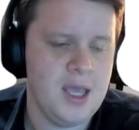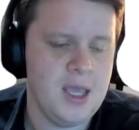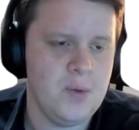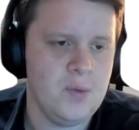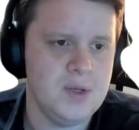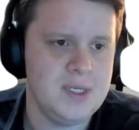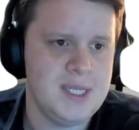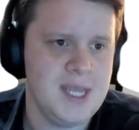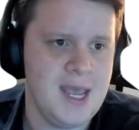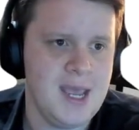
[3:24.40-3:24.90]

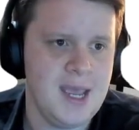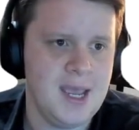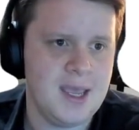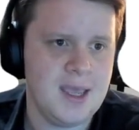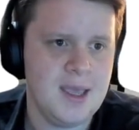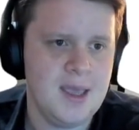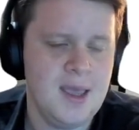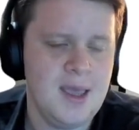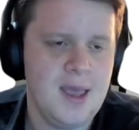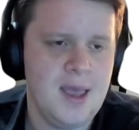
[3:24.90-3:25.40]
it would
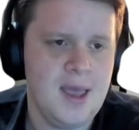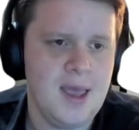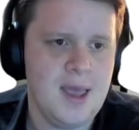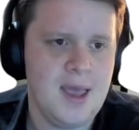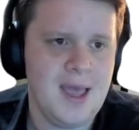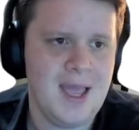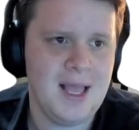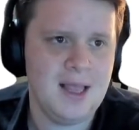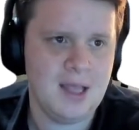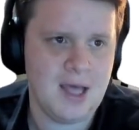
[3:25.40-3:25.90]
take
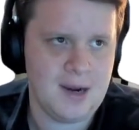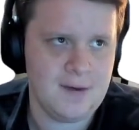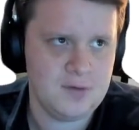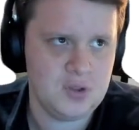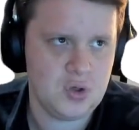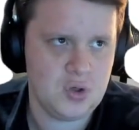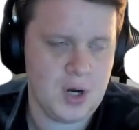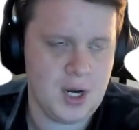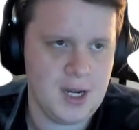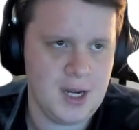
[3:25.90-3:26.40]
a lot of
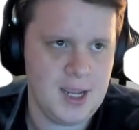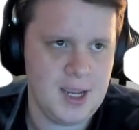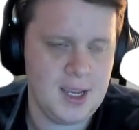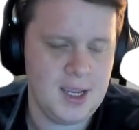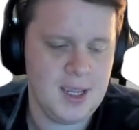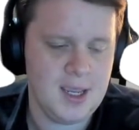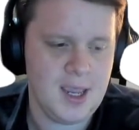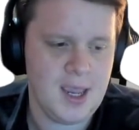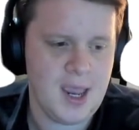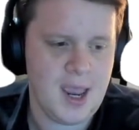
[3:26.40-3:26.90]

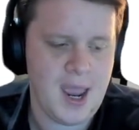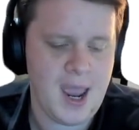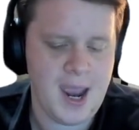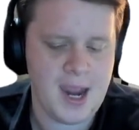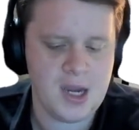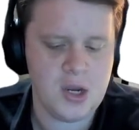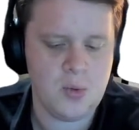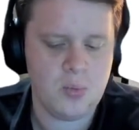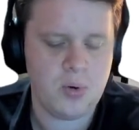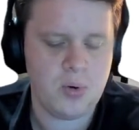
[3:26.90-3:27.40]
training,
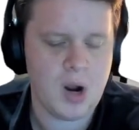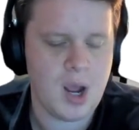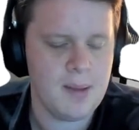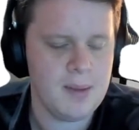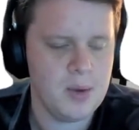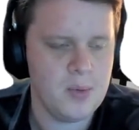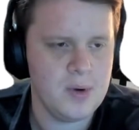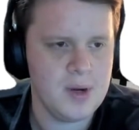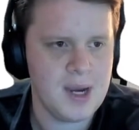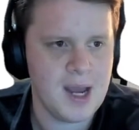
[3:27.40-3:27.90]
and you
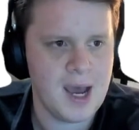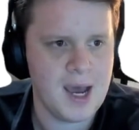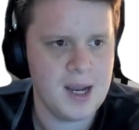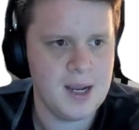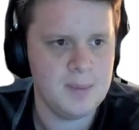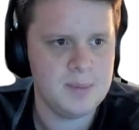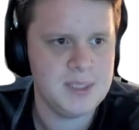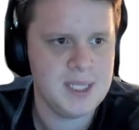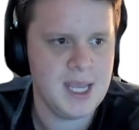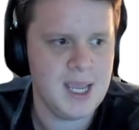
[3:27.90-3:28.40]
probably would
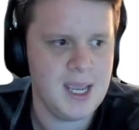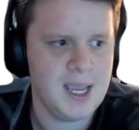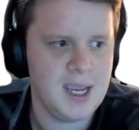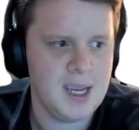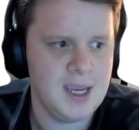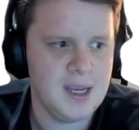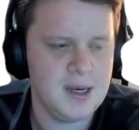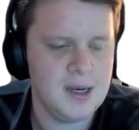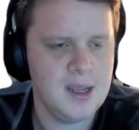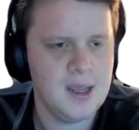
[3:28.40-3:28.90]
not
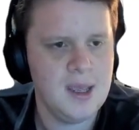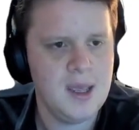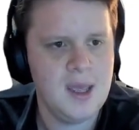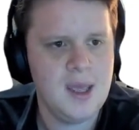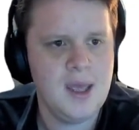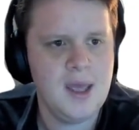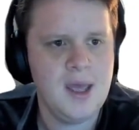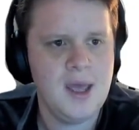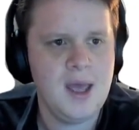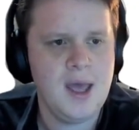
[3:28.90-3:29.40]
obtain
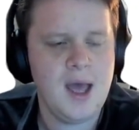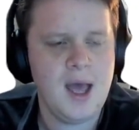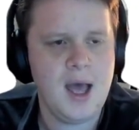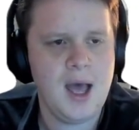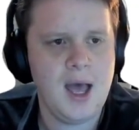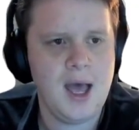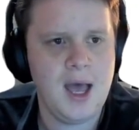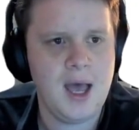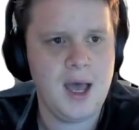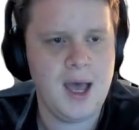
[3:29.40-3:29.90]

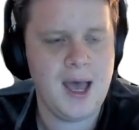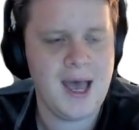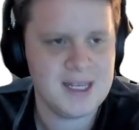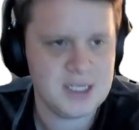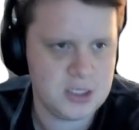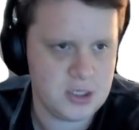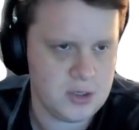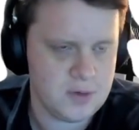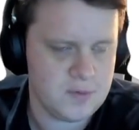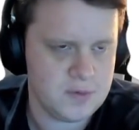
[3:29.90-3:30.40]

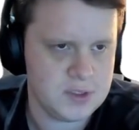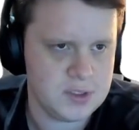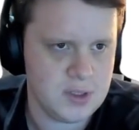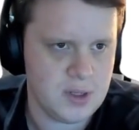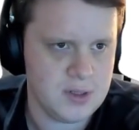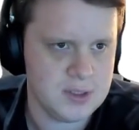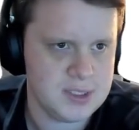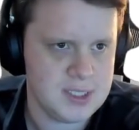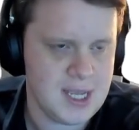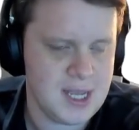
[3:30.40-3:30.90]
as good of
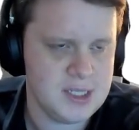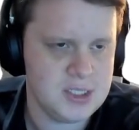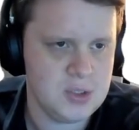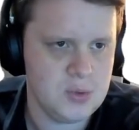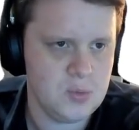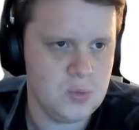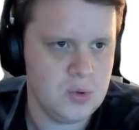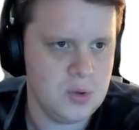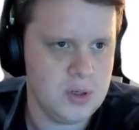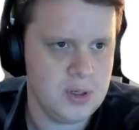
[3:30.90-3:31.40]
results
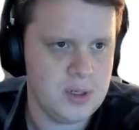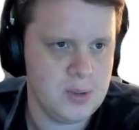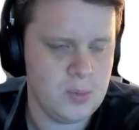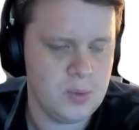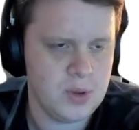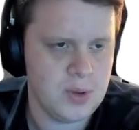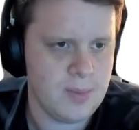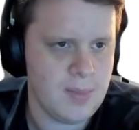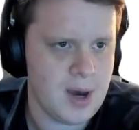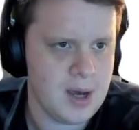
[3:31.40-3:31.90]
as you
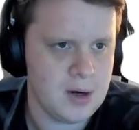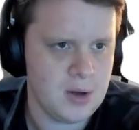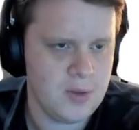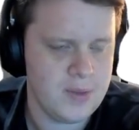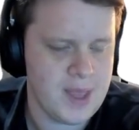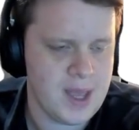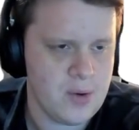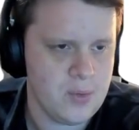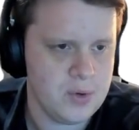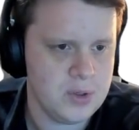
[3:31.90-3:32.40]
would with a
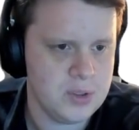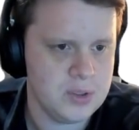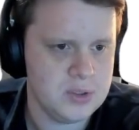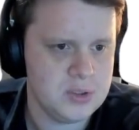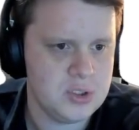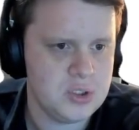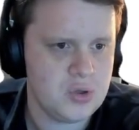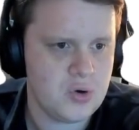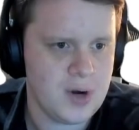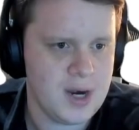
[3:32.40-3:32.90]
model that
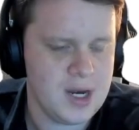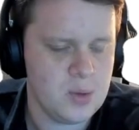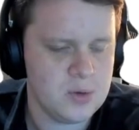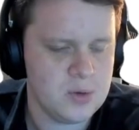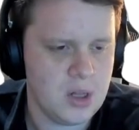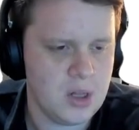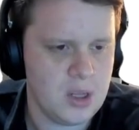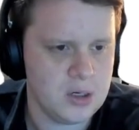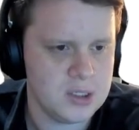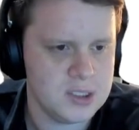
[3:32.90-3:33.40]
was trained
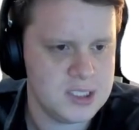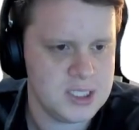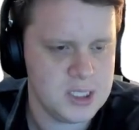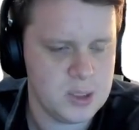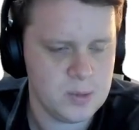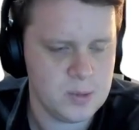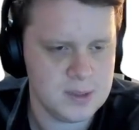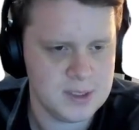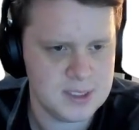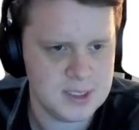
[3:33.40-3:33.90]
with a longer
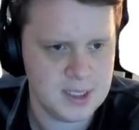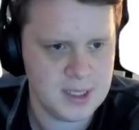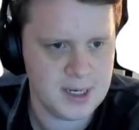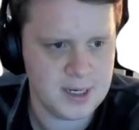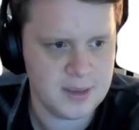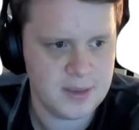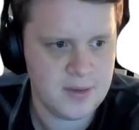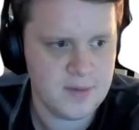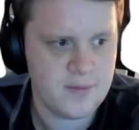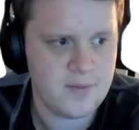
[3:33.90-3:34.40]
sequence
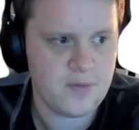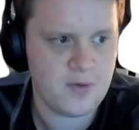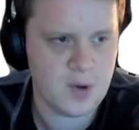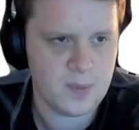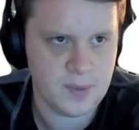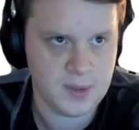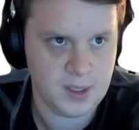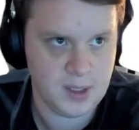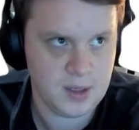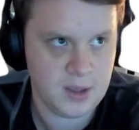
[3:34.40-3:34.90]
length
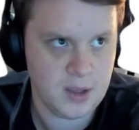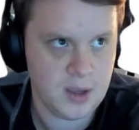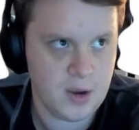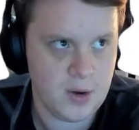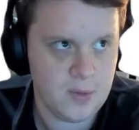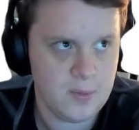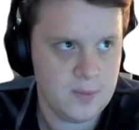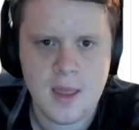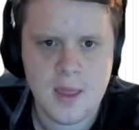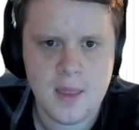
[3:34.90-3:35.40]
from the
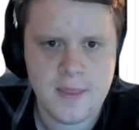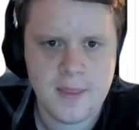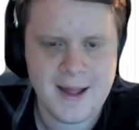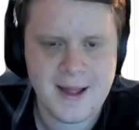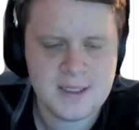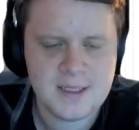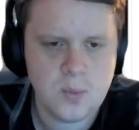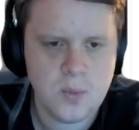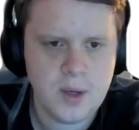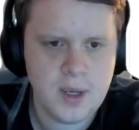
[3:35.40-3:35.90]
get-go.
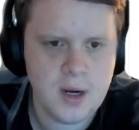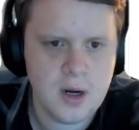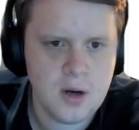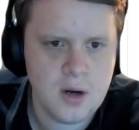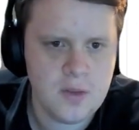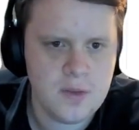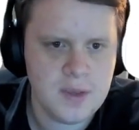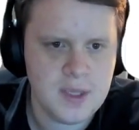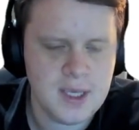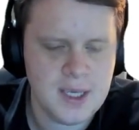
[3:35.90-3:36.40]
That's
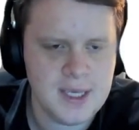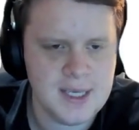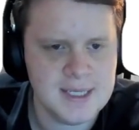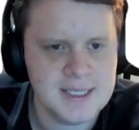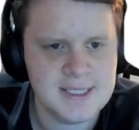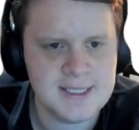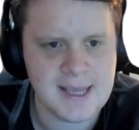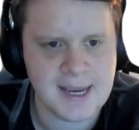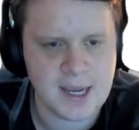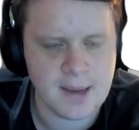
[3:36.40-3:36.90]
where the
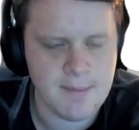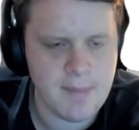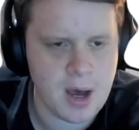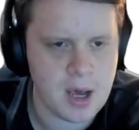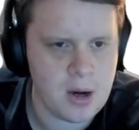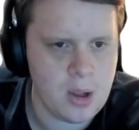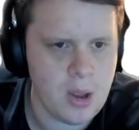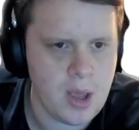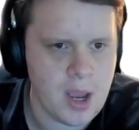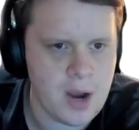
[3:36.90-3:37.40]
second
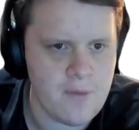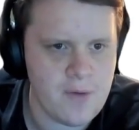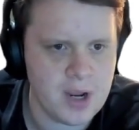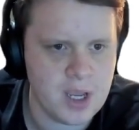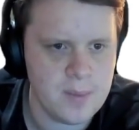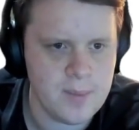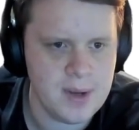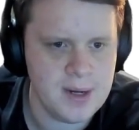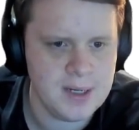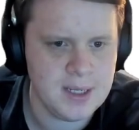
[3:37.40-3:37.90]
model I
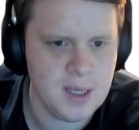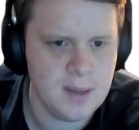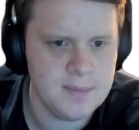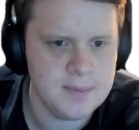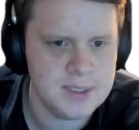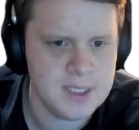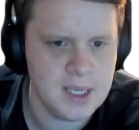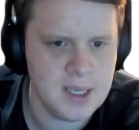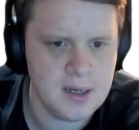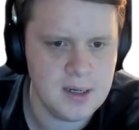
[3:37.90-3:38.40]
recommend
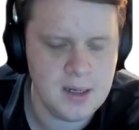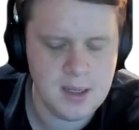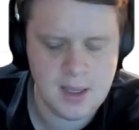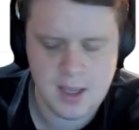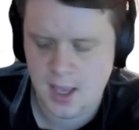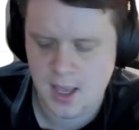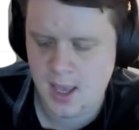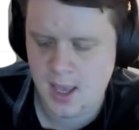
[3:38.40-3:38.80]
comes in.